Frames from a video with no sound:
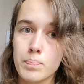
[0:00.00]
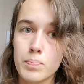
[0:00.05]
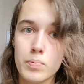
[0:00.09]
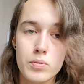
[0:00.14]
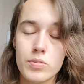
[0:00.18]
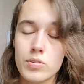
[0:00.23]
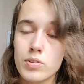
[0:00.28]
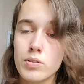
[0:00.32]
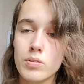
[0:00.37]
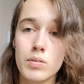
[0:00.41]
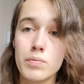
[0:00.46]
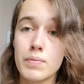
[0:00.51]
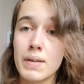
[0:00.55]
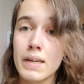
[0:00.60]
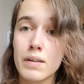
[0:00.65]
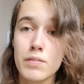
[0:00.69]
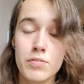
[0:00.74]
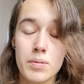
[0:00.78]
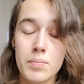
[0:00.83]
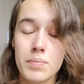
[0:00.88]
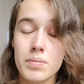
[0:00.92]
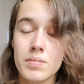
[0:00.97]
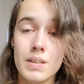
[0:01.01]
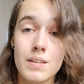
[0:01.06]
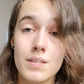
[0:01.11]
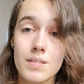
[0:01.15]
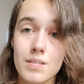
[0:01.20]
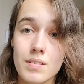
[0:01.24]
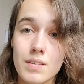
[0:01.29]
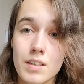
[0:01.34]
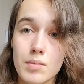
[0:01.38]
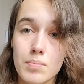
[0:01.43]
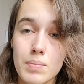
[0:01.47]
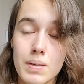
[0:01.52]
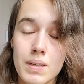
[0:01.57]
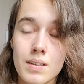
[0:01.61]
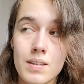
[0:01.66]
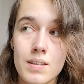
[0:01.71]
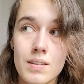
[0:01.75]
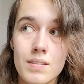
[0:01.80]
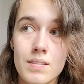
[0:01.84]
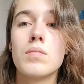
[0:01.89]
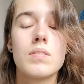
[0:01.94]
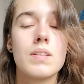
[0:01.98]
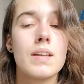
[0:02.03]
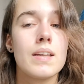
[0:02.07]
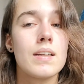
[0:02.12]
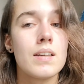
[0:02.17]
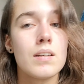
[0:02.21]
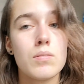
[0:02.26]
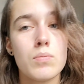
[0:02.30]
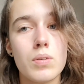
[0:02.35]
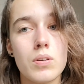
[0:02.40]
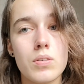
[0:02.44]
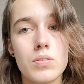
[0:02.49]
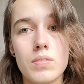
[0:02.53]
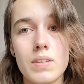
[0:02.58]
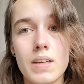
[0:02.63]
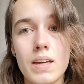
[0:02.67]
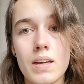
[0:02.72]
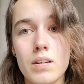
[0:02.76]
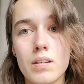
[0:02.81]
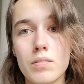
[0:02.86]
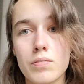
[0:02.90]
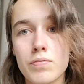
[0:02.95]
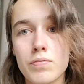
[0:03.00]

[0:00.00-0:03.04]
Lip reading: push you away from sensing, because they can work together